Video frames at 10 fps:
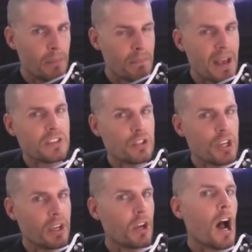
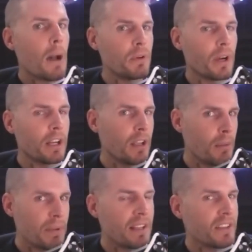messaging and copywriting
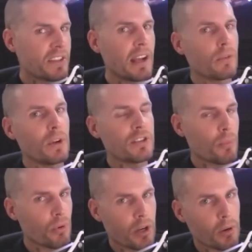being designed to reach a
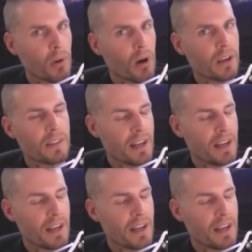broader market.